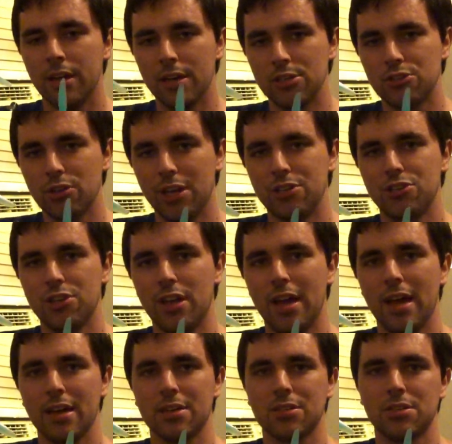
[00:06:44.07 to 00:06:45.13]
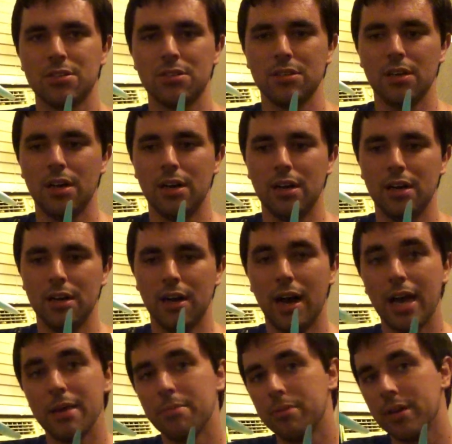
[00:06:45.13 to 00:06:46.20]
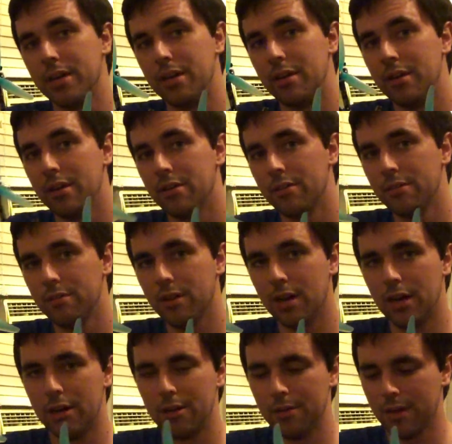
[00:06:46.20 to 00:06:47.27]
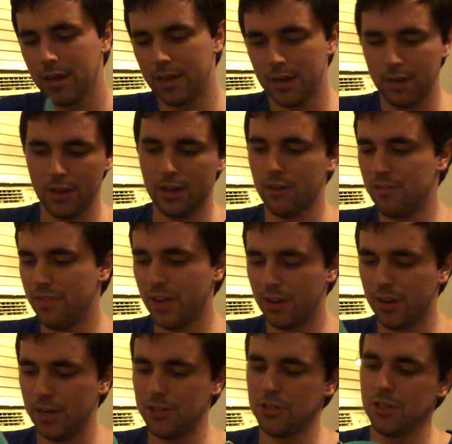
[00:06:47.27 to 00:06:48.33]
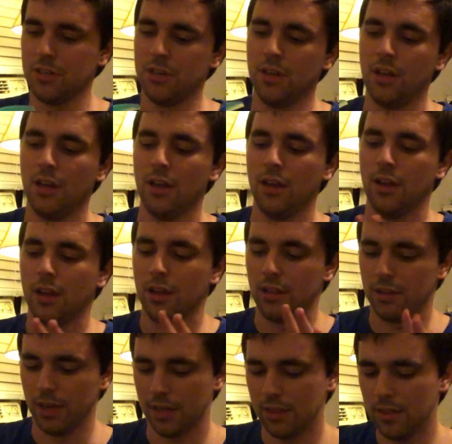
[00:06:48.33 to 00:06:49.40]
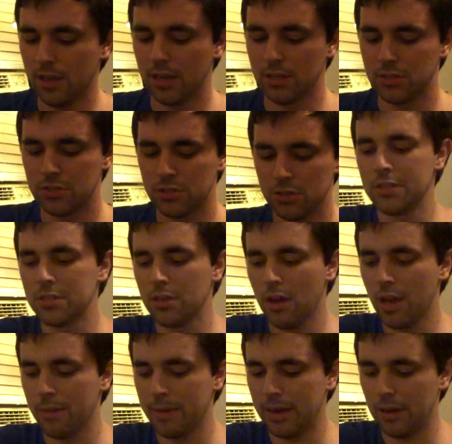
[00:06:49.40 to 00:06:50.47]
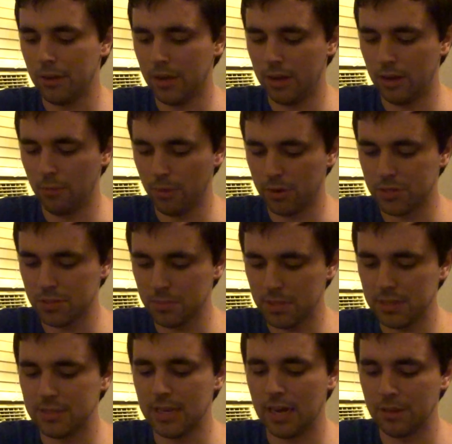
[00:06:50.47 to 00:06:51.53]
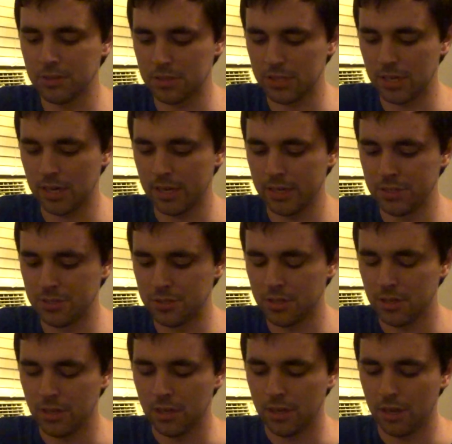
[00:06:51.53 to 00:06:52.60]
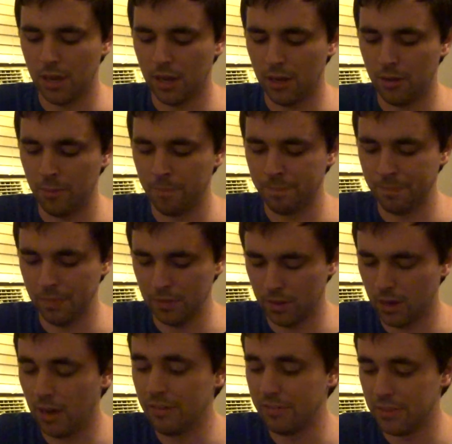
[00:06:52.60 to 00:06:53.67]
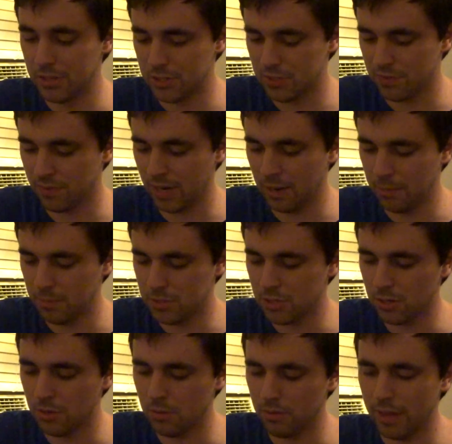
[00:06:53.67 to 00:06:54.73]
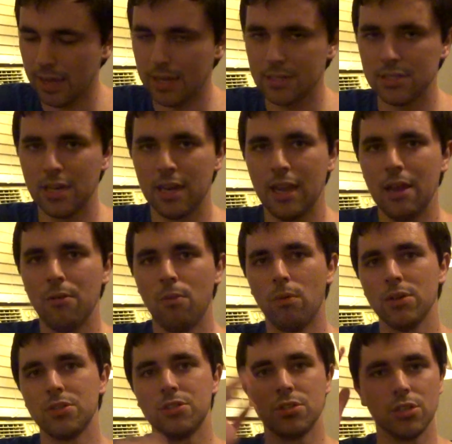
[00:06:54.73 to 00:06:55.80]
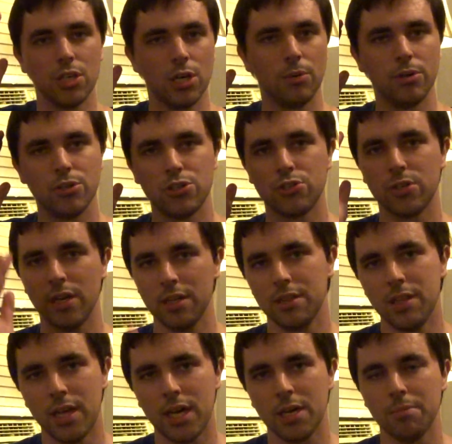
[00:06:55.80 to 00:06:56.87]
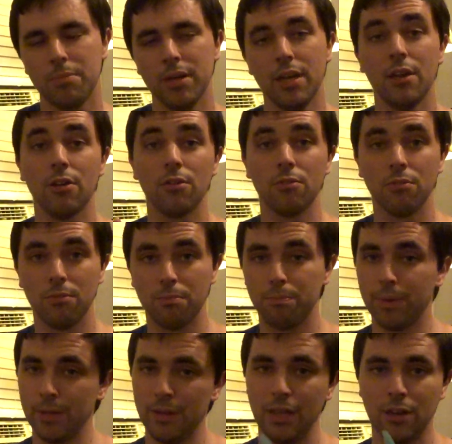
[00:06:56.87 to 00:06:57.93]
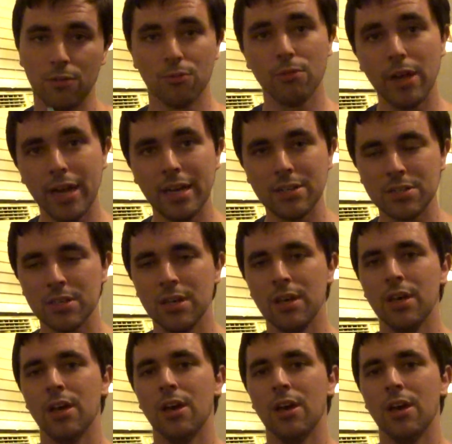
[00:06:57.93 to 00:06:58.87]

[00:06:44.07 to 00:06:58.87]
a Stretch X uh, hybrid uh, kind of configuration like this. Let's talk about uh, what are some of the downsides um, of this frame. So like I said, it wants to go in a straight line, but in a, but in a race,